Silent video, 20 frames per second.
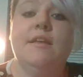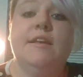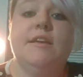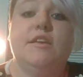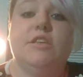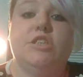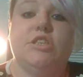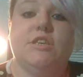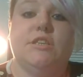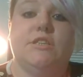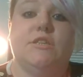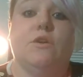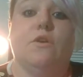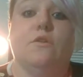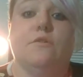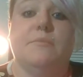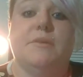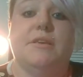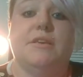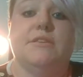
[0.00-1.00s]
She
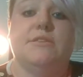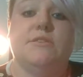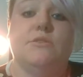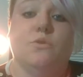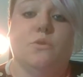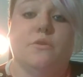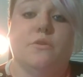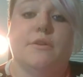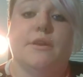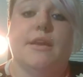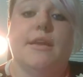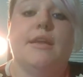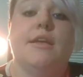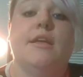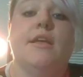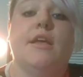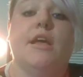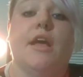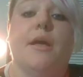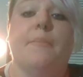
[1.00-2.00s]
told me a story
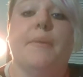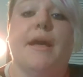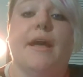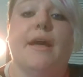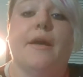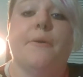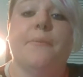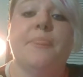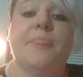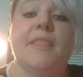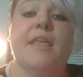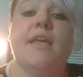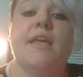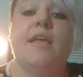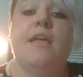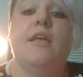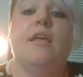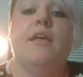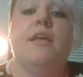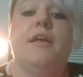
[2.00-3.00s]
about
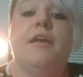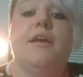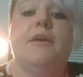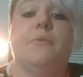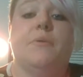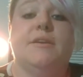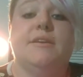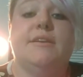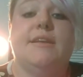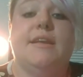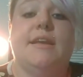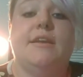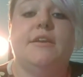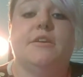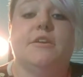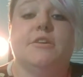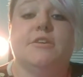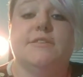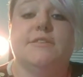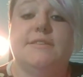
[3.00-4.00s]
one day
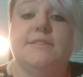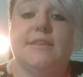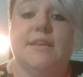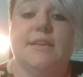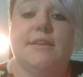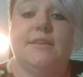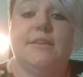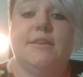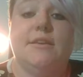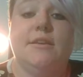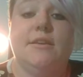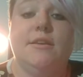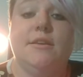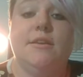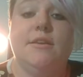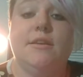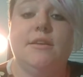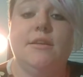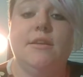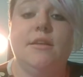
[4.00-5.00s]
her son
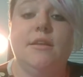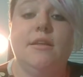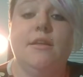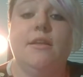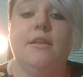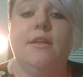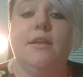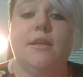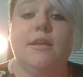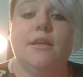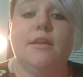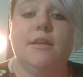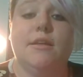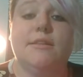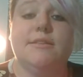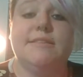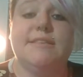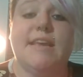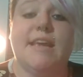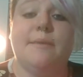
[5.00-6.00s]

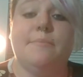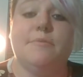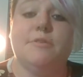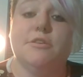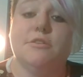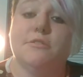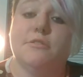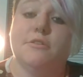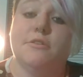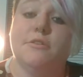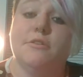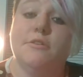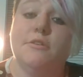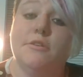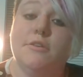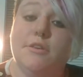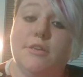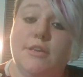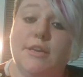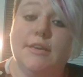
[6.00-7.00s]
taped her
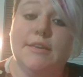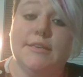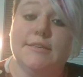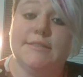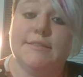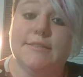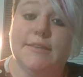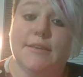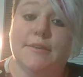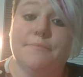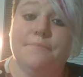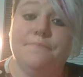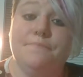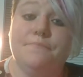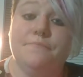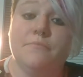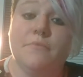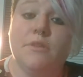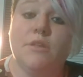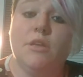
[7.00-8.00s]
youngest son
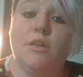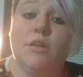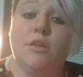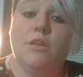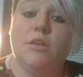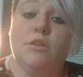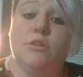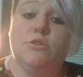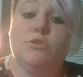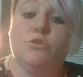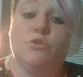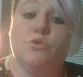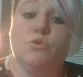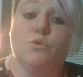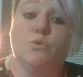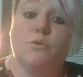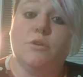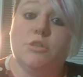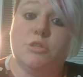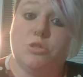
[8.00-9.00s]

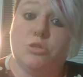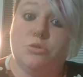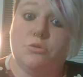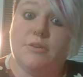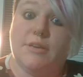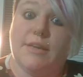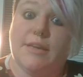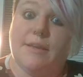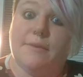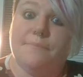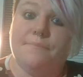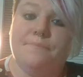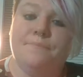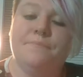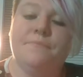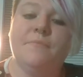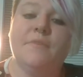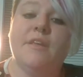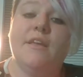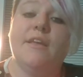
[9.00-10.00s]
to a tree
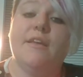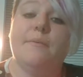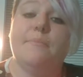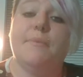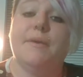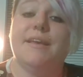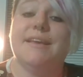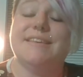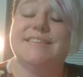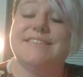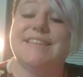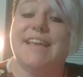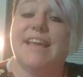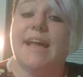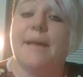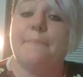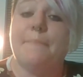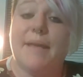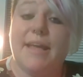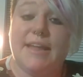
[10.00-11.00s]
because they
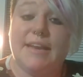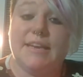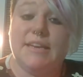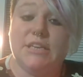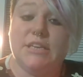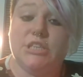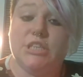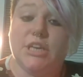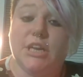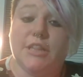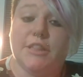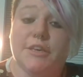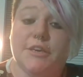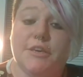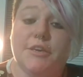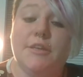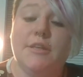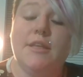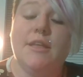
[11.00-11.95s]
got mad at each other.